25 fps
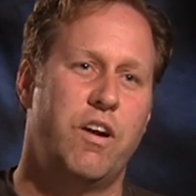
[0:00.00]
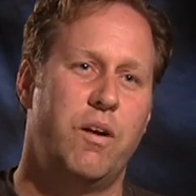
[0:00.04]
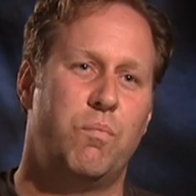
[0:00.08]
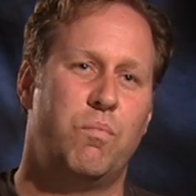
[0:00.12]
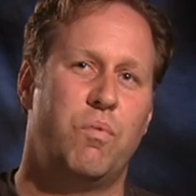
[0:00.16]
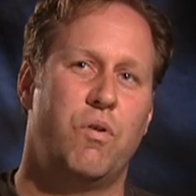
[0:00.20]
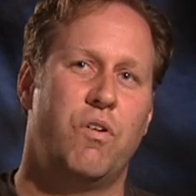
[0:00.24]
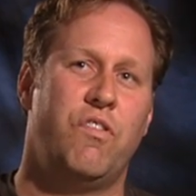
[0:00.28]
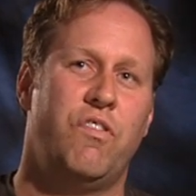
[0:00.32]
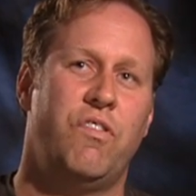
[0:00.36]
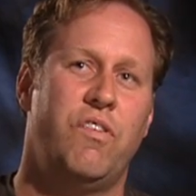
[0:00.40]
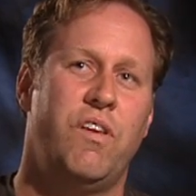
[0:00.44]
to
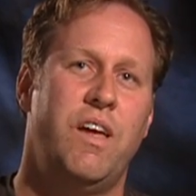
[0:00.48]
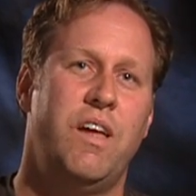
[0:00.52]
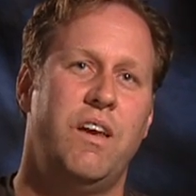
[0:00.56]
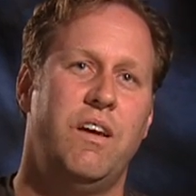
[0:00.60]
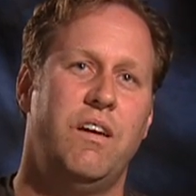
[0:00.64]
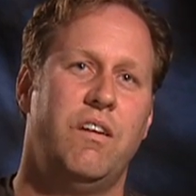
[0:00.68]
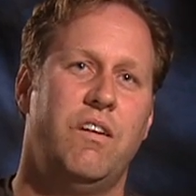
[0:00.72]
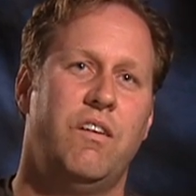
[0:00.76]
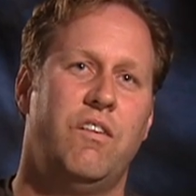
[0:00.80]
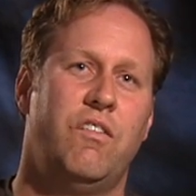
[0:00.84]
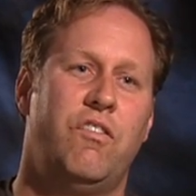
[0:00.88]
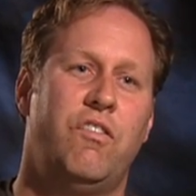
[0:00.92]
present
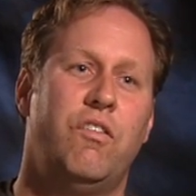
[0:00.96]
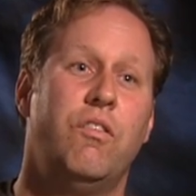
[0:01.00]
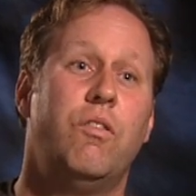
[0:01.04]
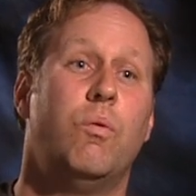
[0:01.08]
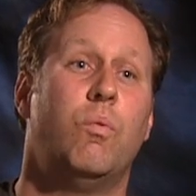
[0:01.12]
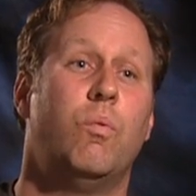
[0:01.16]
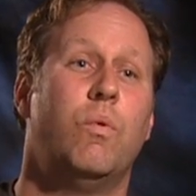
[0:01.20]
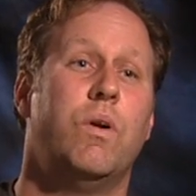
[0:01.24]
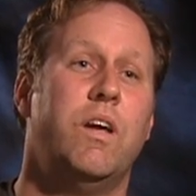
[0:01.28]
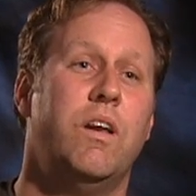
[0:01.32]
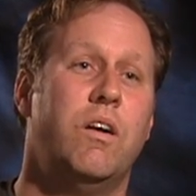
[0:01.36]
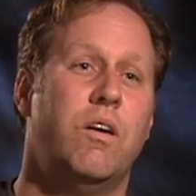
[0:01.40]
to
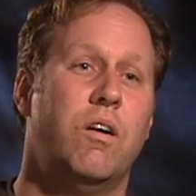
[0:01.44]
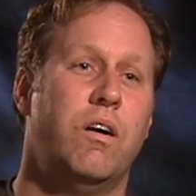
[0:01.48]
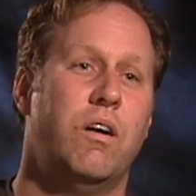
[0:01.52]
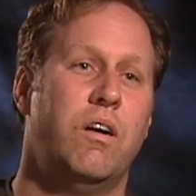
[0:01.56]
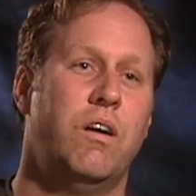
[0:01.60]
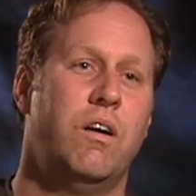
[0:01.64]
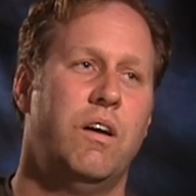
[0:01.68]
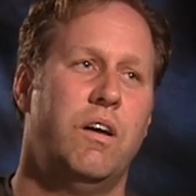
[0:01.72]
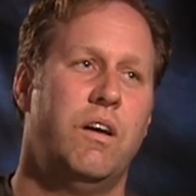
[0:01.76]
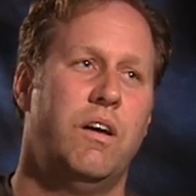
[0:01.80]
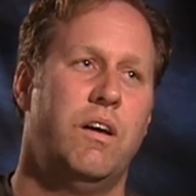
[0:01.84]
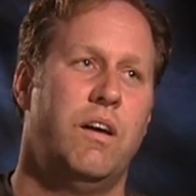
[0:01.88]
the reader